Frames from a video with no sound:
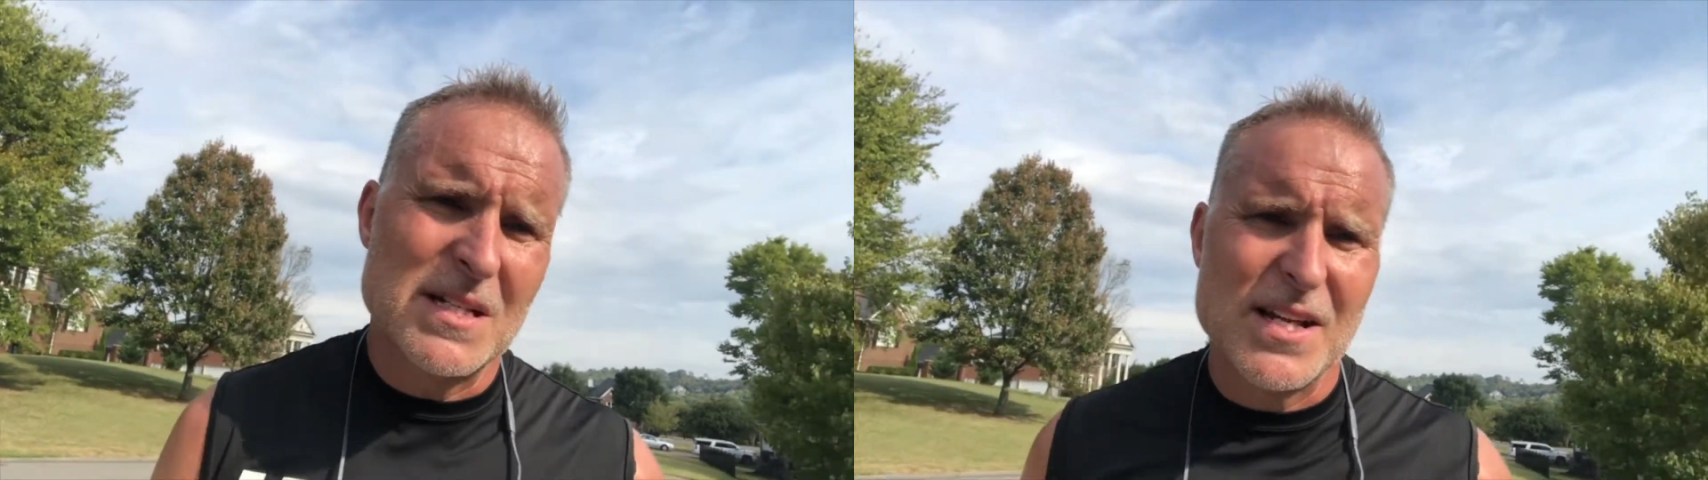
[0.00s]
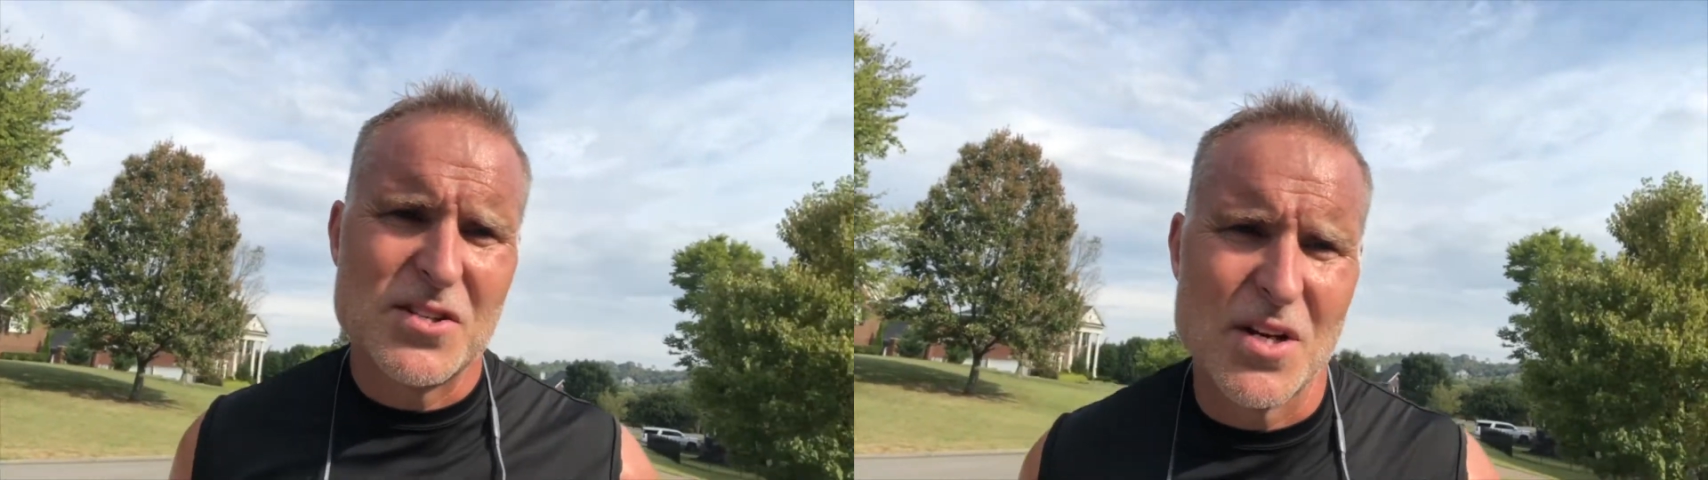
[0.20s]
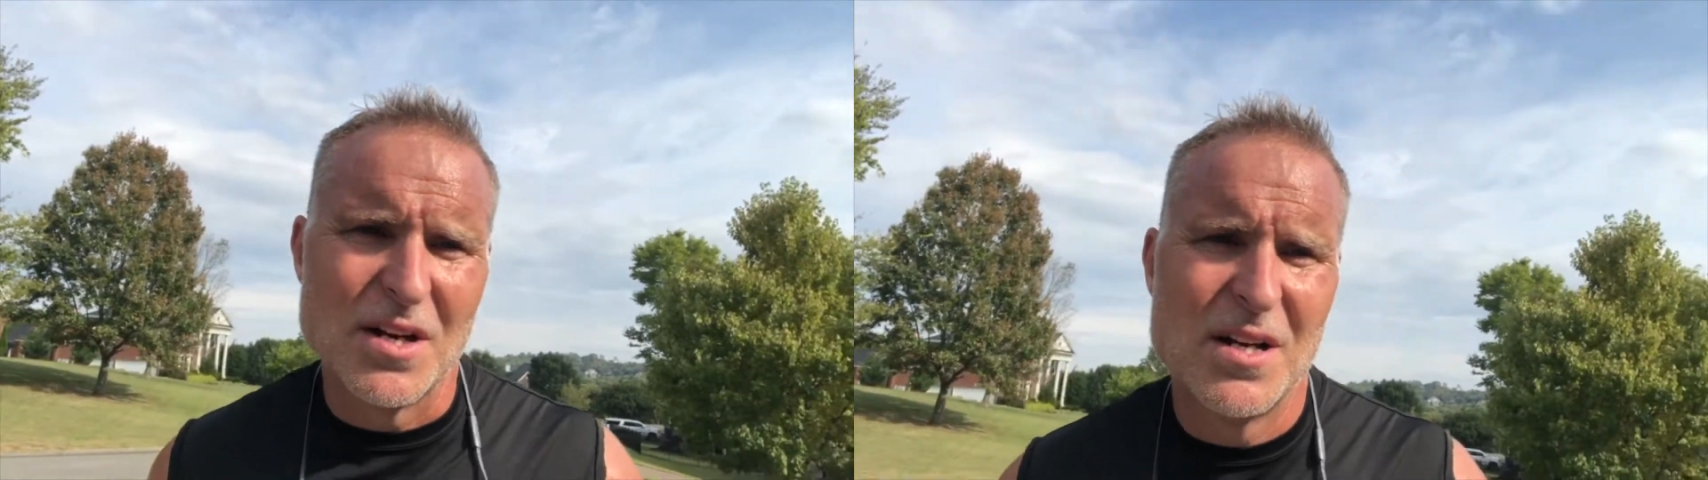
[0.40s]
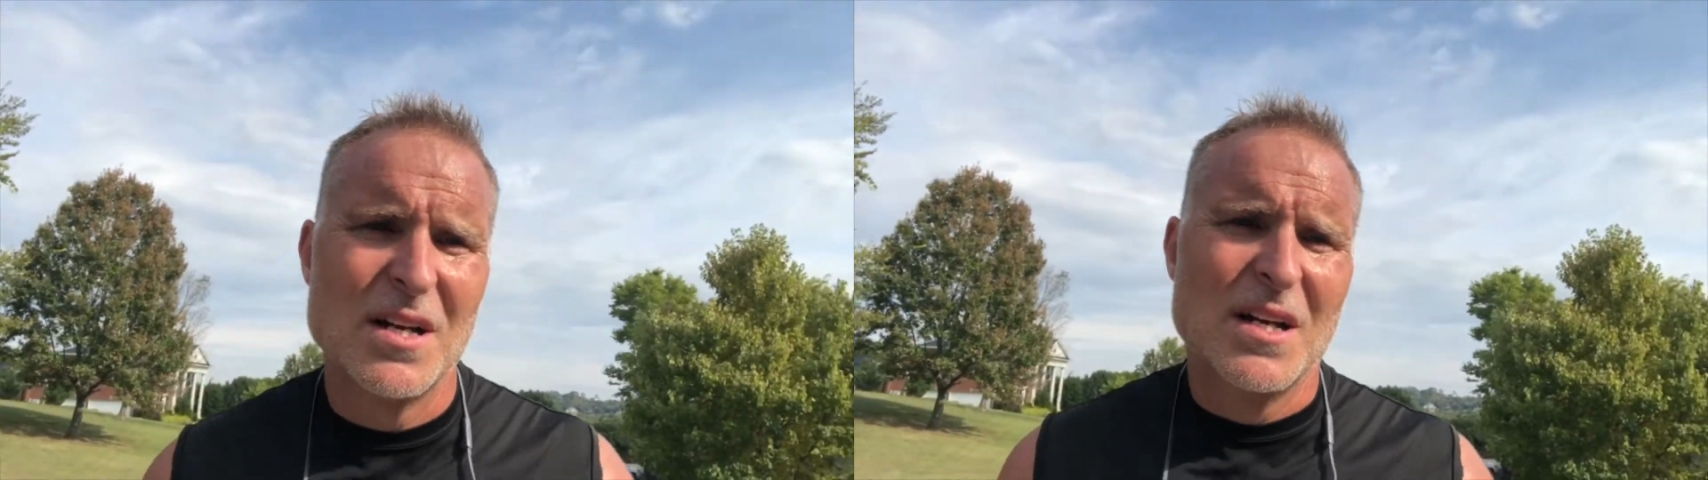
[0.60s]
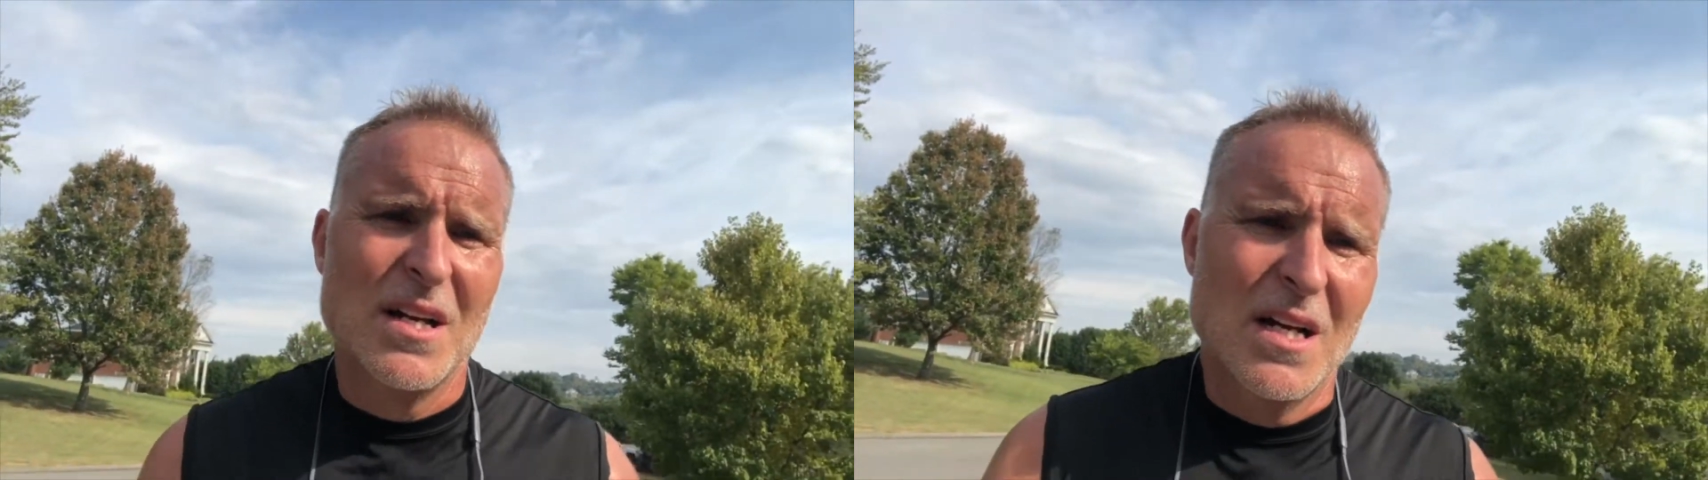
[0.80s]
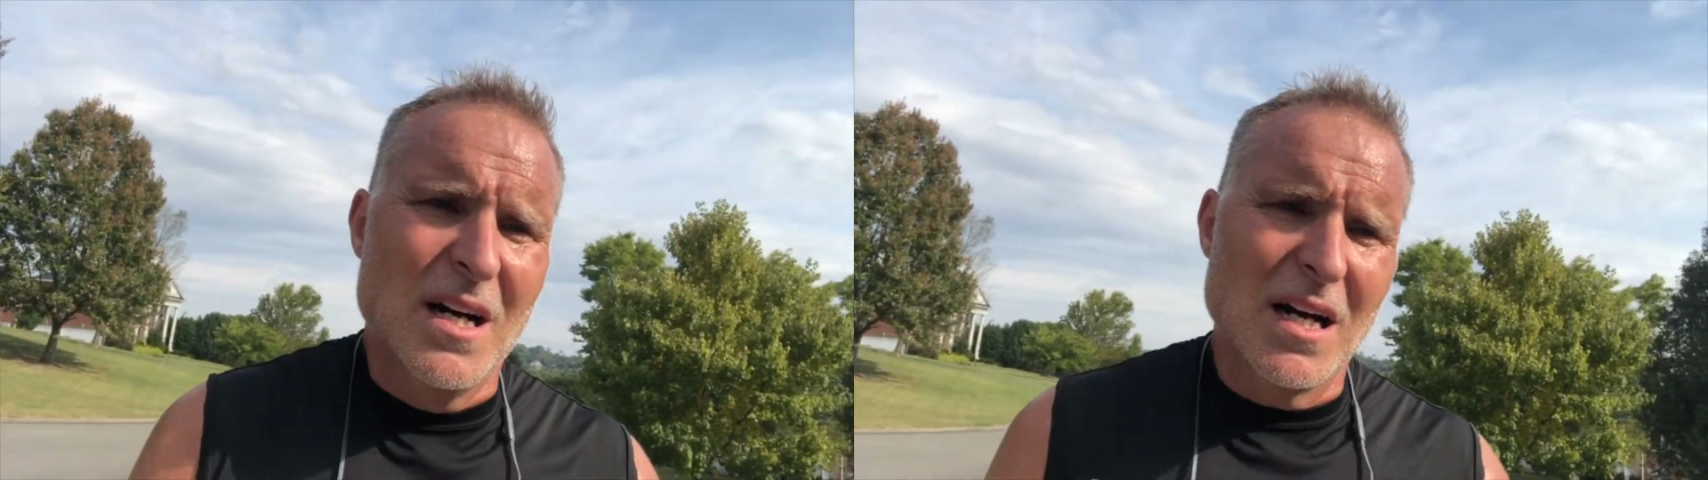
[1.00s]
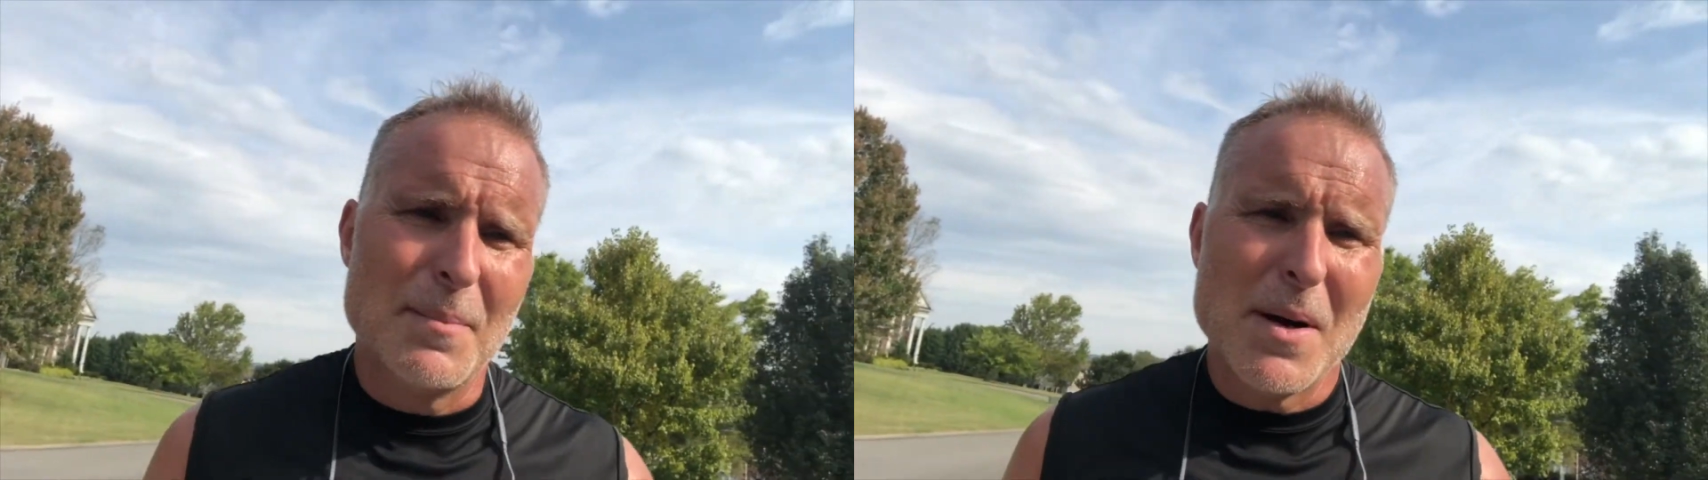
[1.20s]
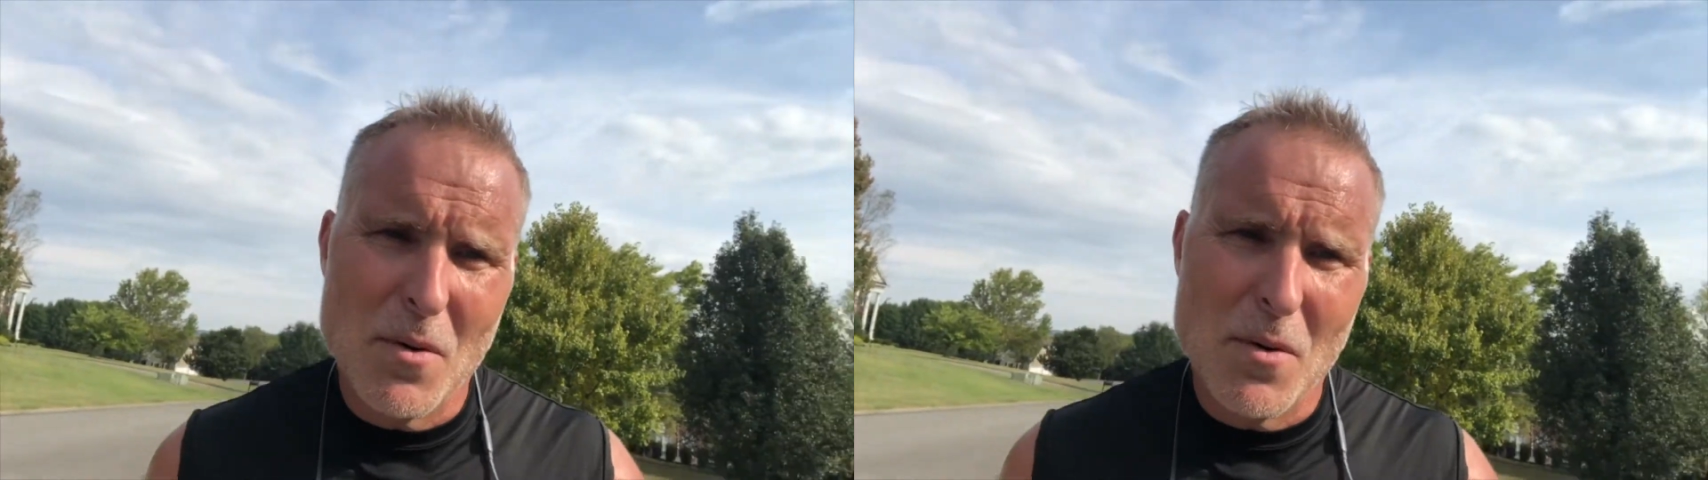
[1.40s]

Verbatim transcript: teacher. Uh, but